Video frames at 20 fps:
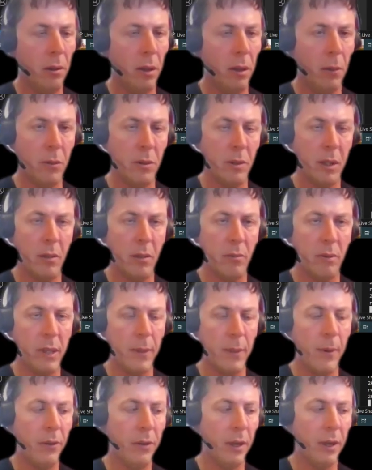That was our
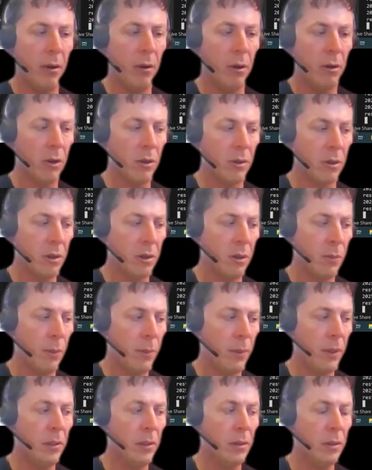demo data across in
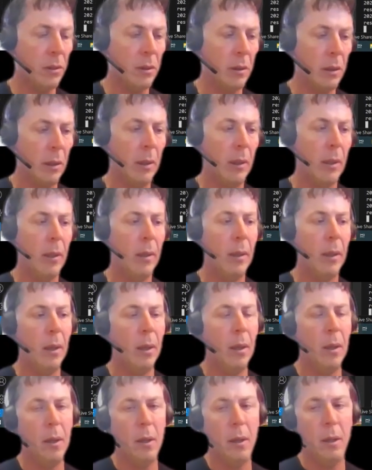Superbase.
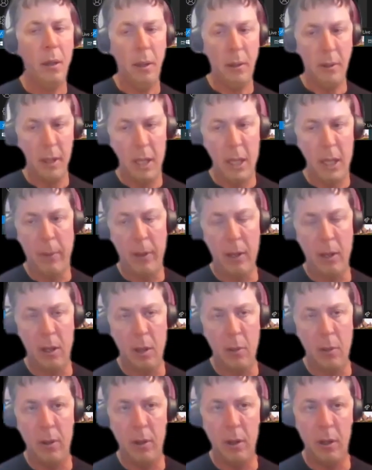And now we can
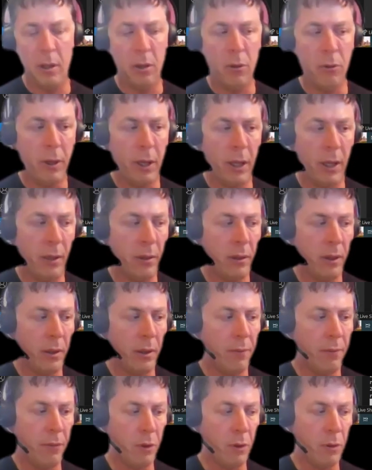go on and create
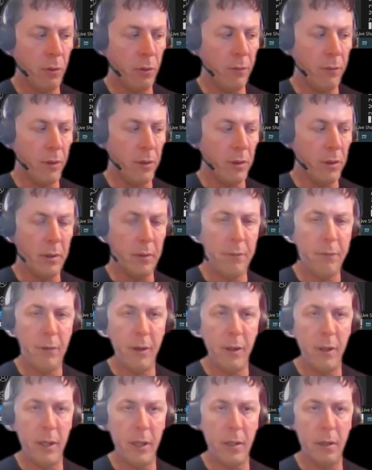the view of this in the
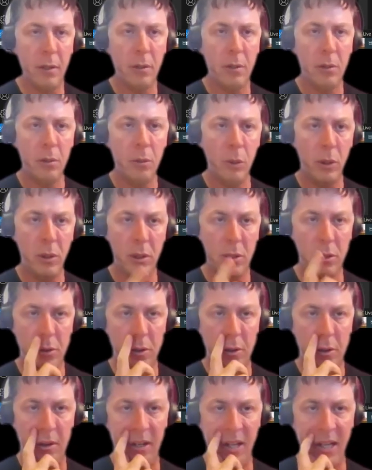front end, which is
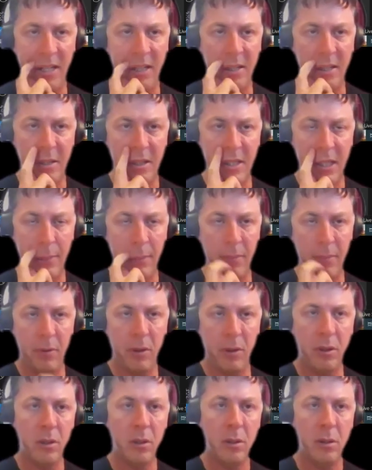sort of the next step of
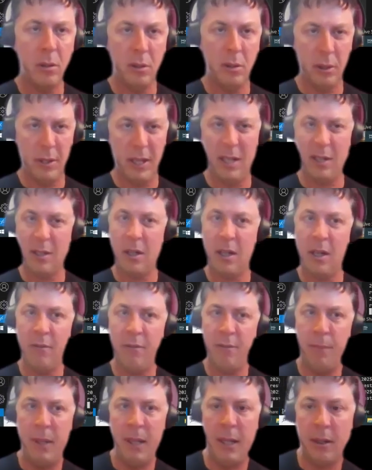this. So that kind
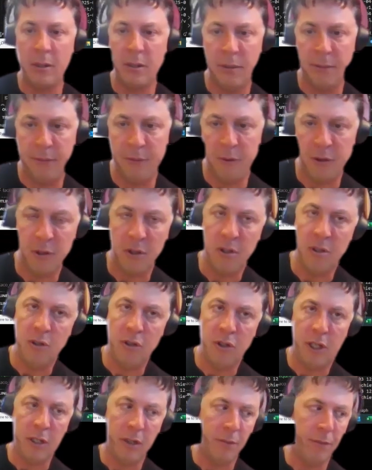of marks the first
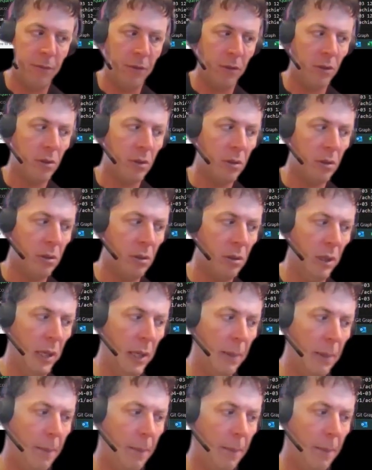chunk of this